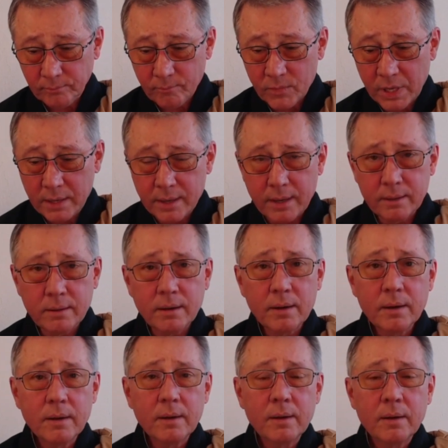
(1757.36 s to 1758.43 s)
and
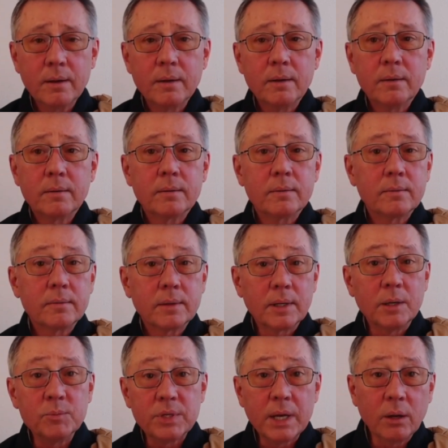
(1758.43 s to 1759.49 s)

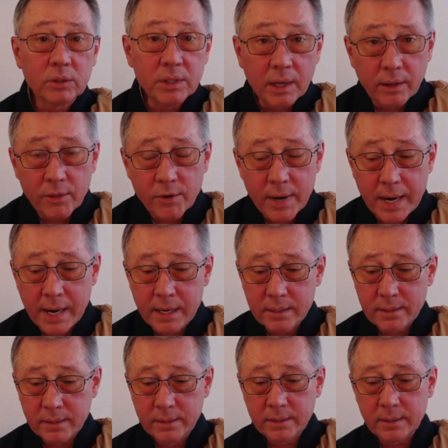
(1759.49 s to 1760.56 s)
comes out the other end
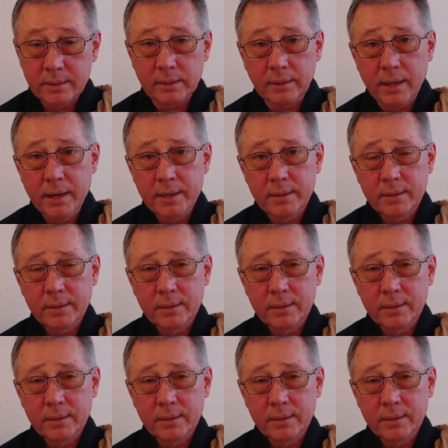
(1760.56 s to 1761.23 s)
into the light.